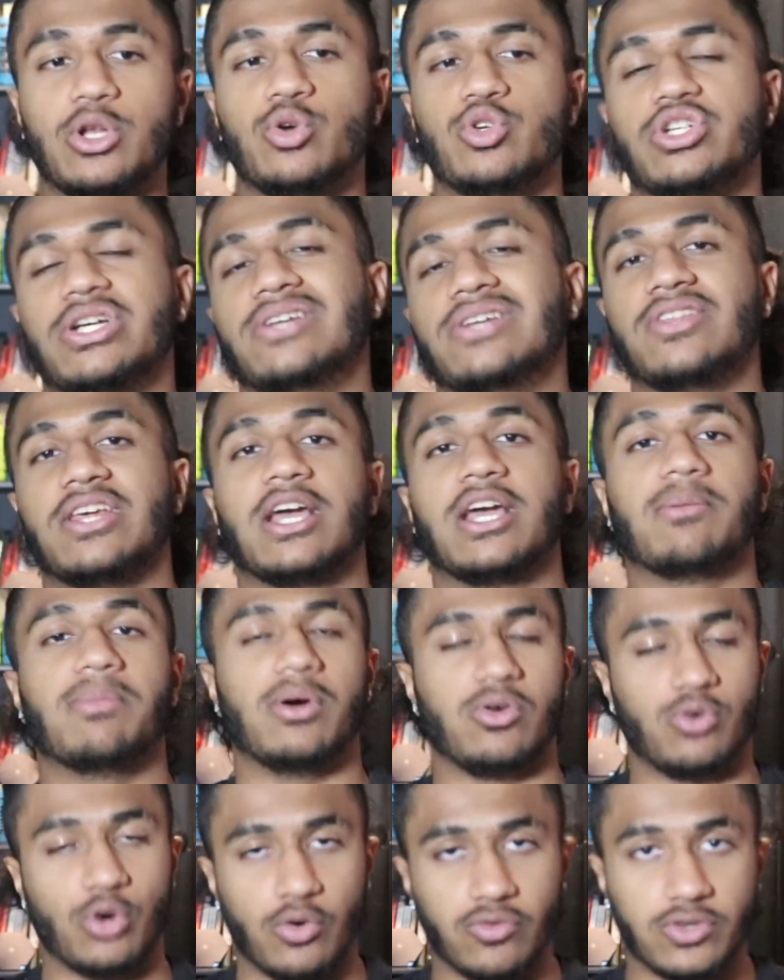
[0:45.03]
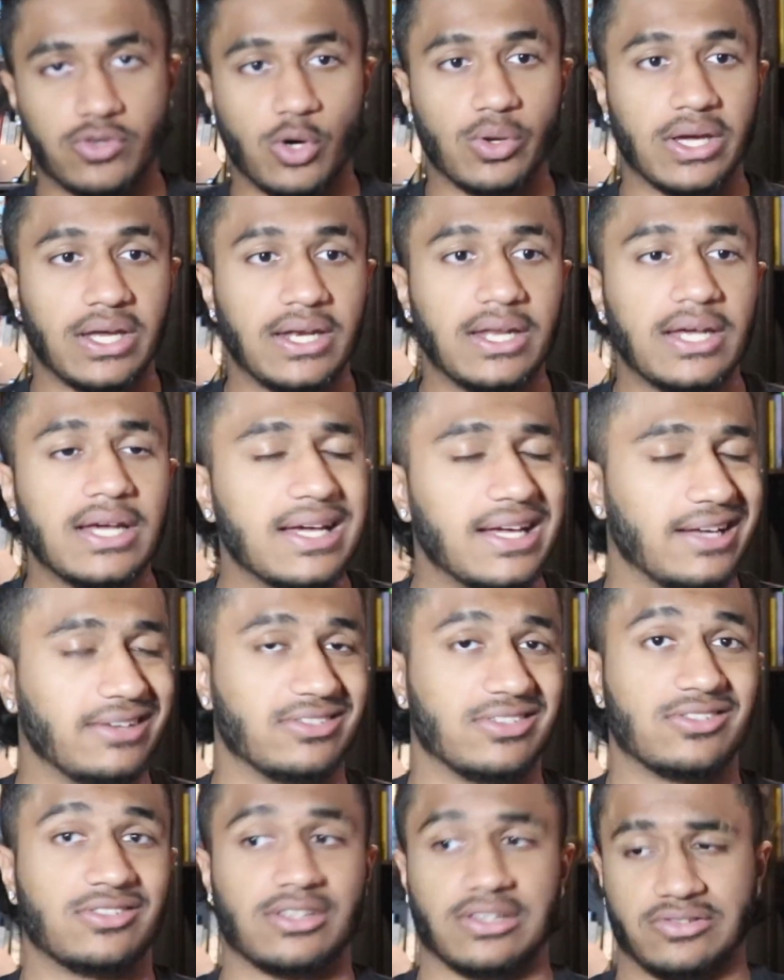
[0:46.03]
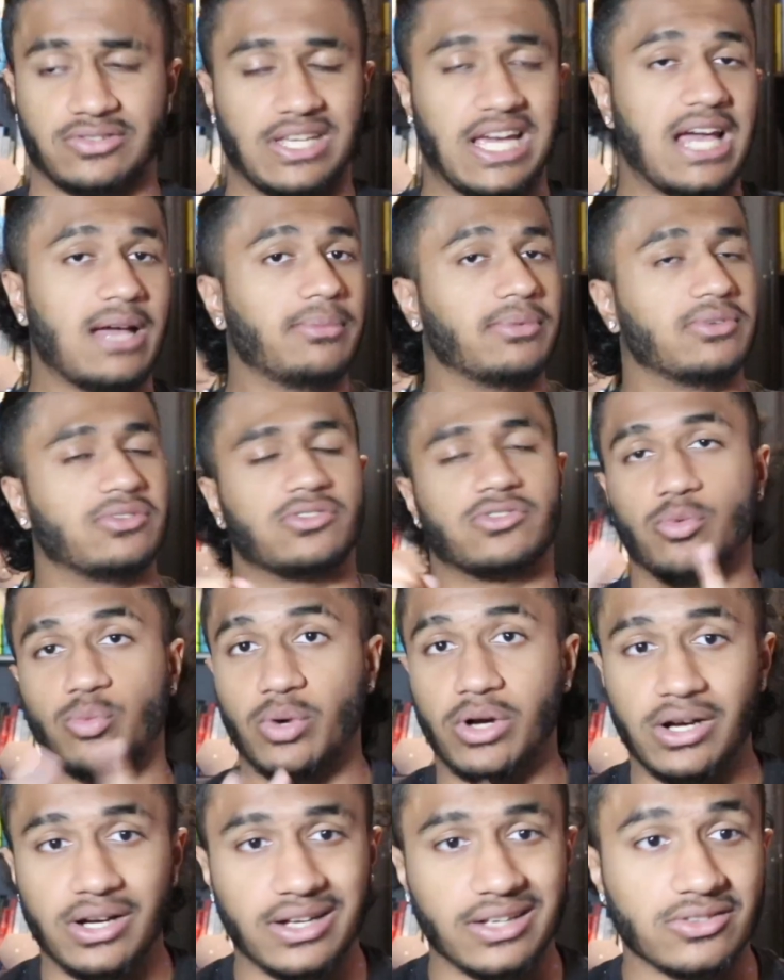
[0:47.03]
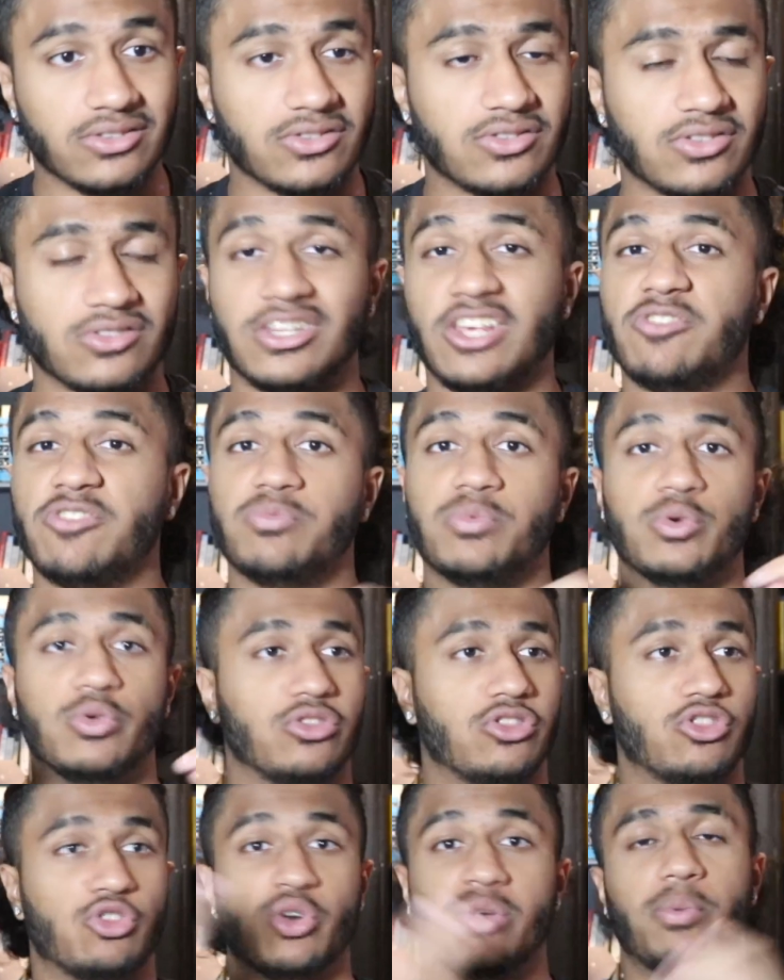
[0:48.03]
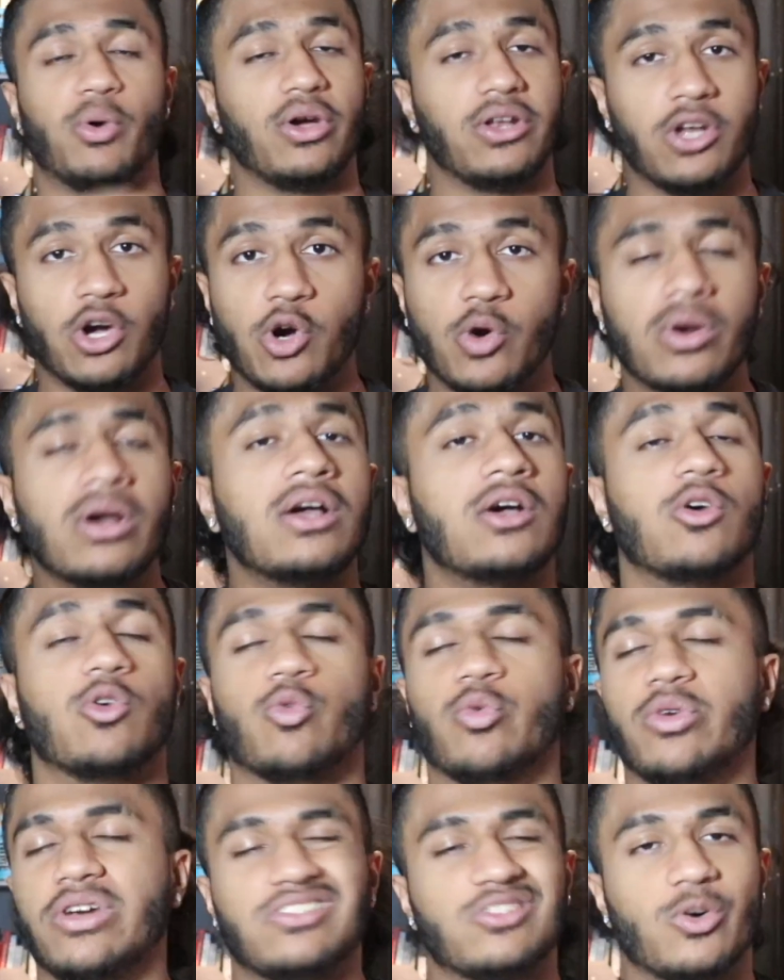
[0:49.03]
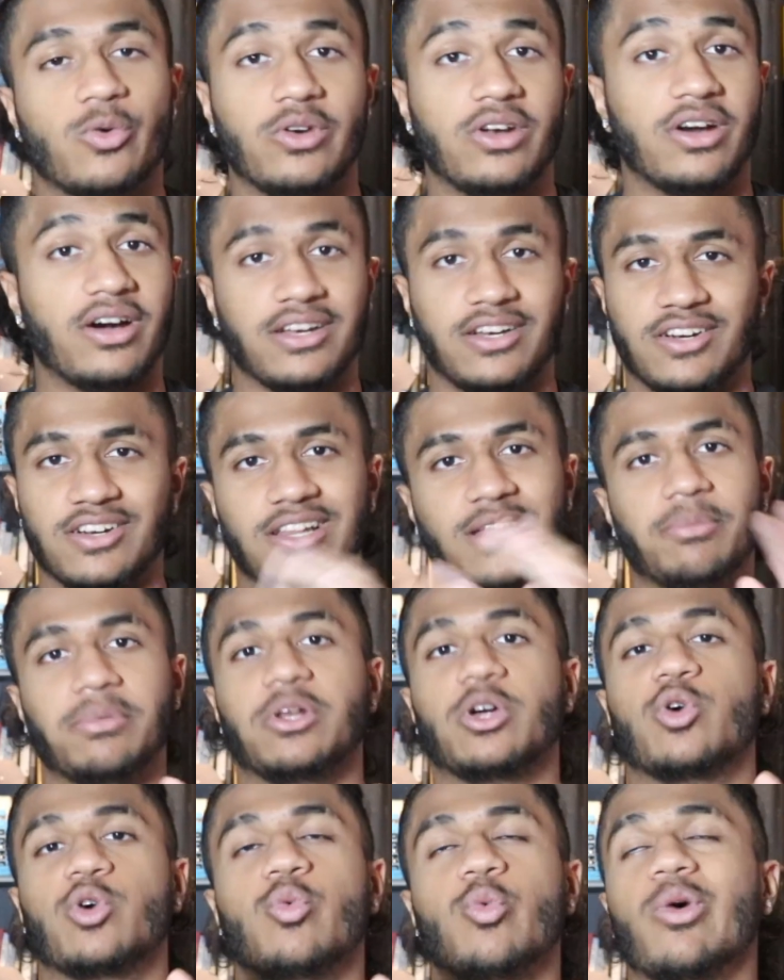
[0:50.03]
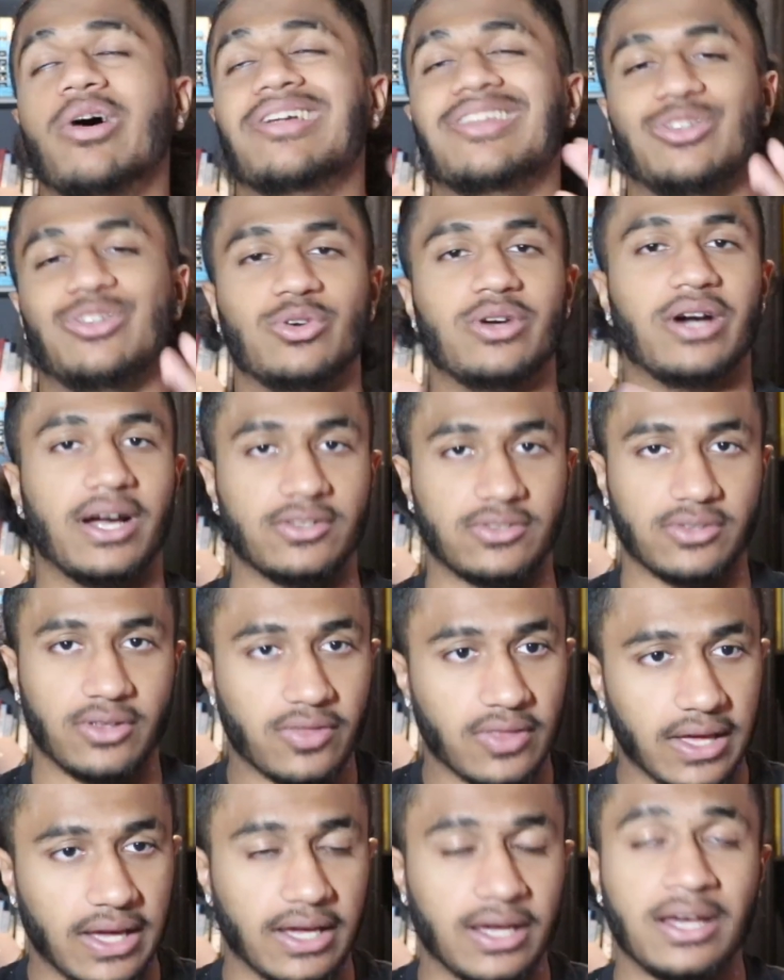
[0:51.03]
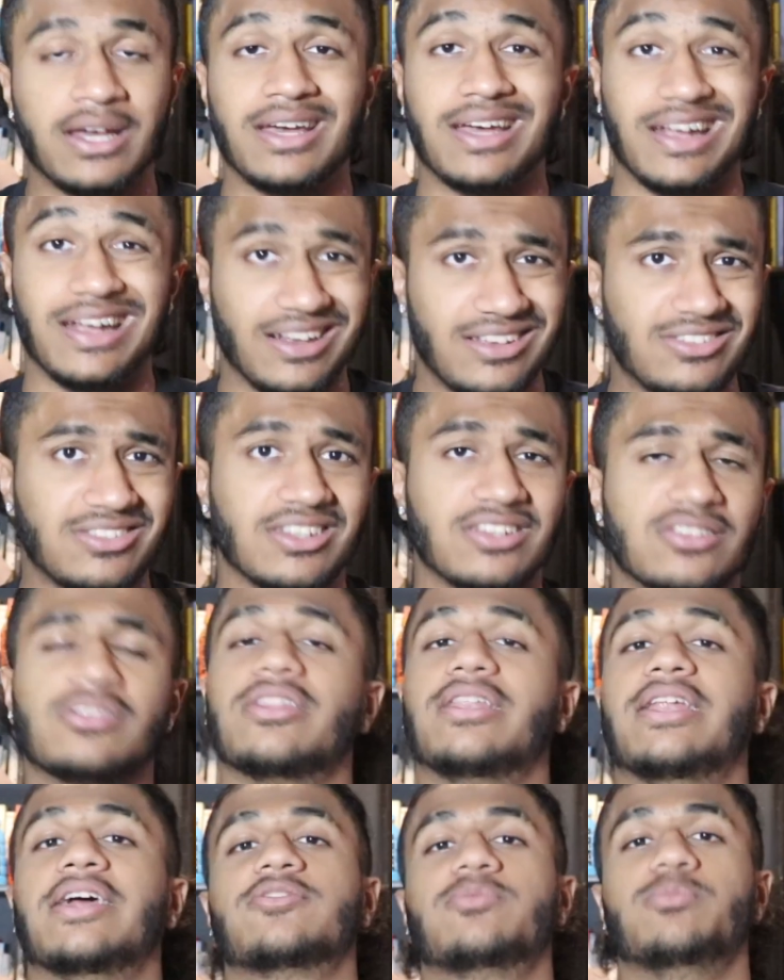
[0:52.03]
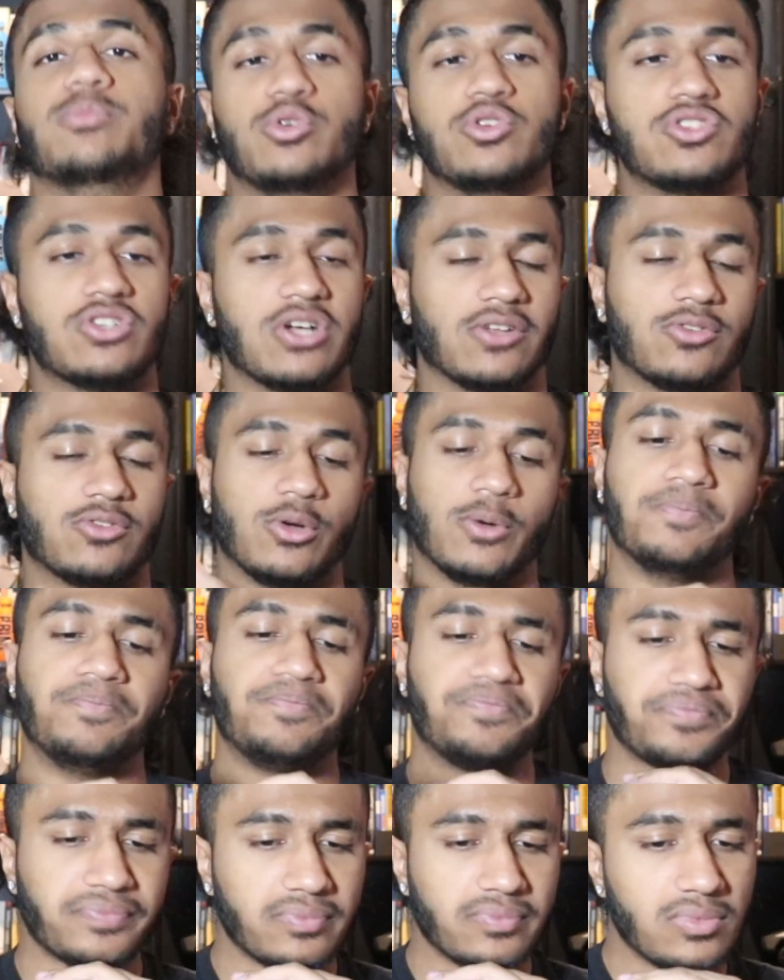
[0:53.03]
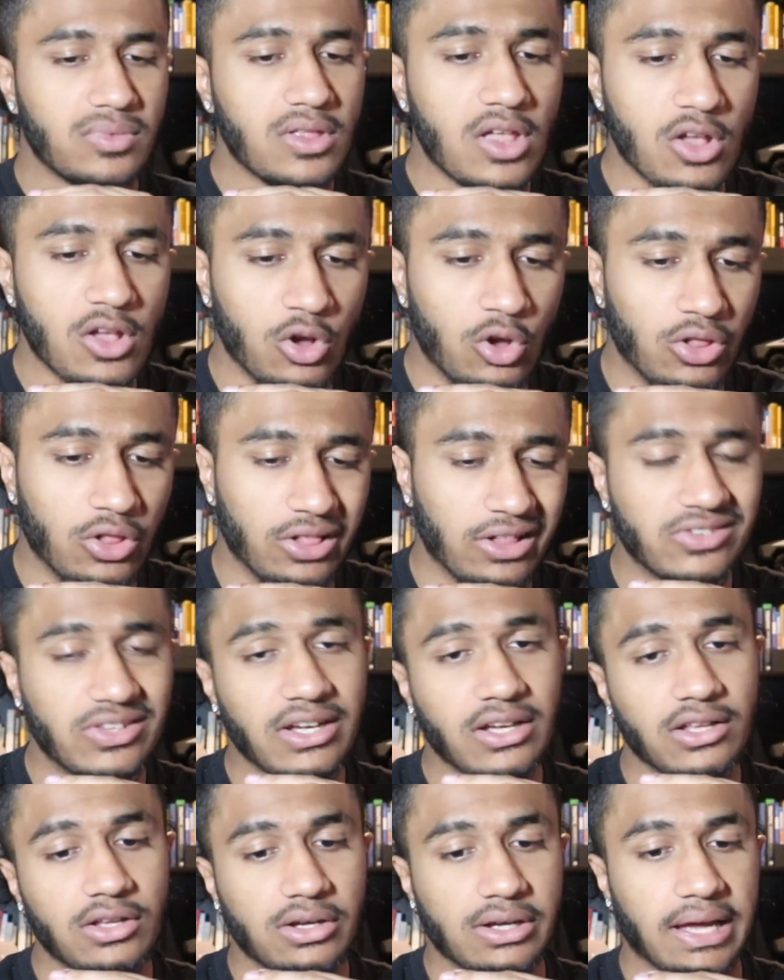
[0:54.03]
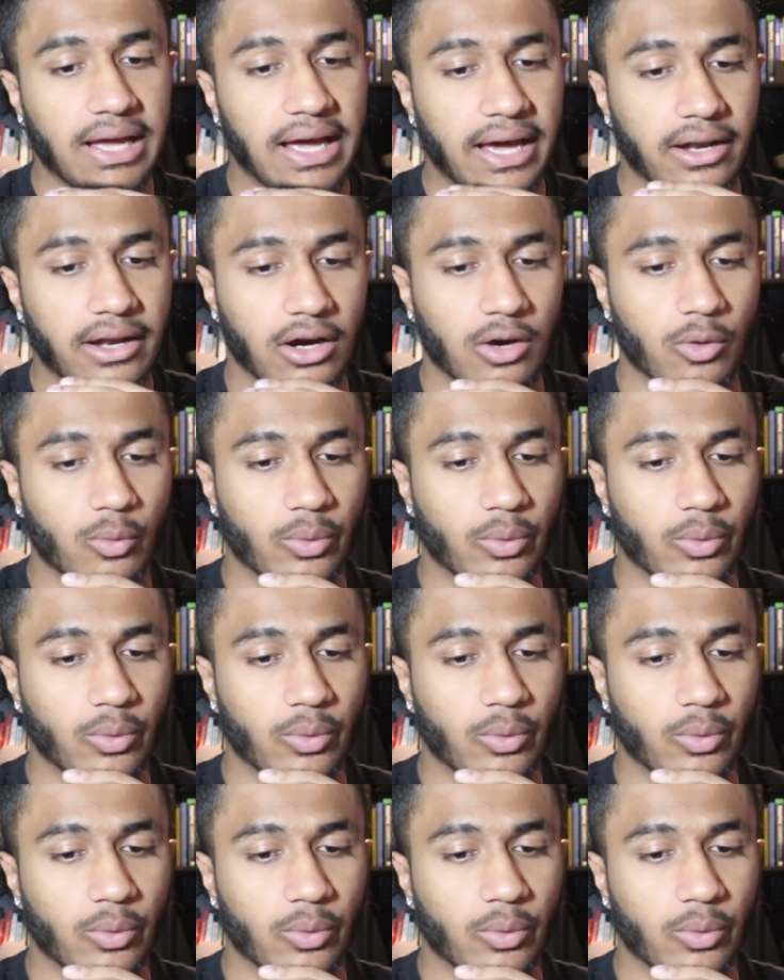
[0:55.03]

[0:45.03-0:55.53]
you guys think about Grove Token. Is this a scam? Is this a rug? Is this a safe moon 3.0? What is going on here? Let me know what you guys think. Is this the next moonshot? So let's take a look at what